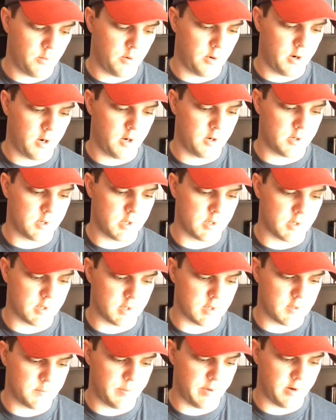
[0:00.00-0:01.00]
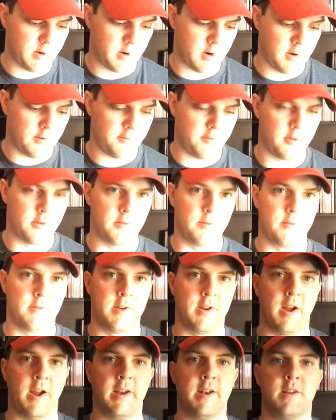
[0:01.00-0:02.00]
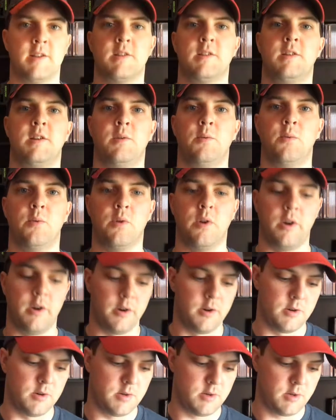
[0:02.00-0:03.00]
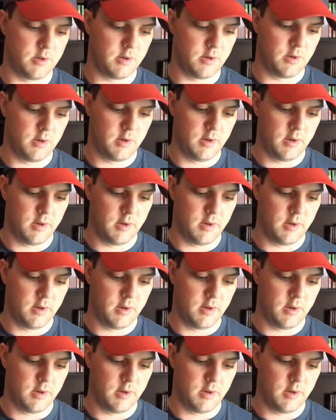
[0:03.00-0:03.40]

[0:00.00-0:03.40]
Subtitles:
Warriors is a spin-off of Dynasty Warriors.